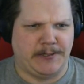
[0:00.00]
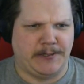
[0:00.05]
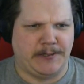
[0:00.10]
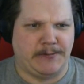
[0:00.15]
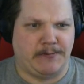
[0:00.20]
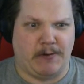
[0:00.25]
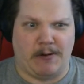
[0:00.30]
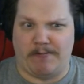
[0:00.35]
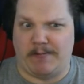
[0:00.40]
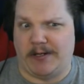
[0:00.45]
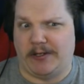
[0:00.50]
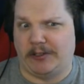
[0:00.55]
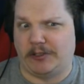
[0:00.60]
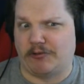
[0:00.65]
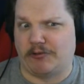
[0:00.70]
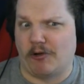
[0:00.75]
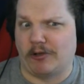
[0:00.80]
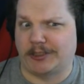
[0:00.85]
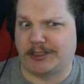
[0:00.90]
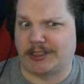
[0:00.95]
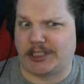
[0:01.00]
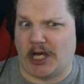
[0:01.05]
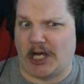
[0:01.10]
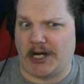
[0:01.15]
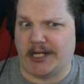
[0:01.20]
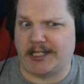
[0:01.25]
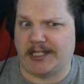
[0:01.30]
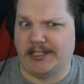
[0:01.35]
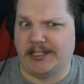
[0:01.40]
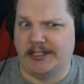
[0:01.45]
Want me to draw
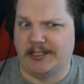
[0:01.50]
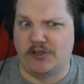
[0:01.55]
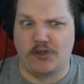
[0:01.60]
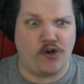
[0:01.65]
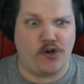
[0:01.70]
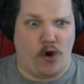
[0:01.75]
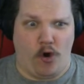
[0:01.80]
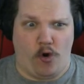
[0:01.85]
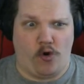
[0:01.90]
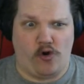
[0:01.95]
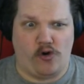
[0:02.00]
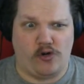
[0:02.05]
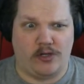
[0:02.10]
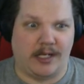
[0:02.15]
Sonic? No.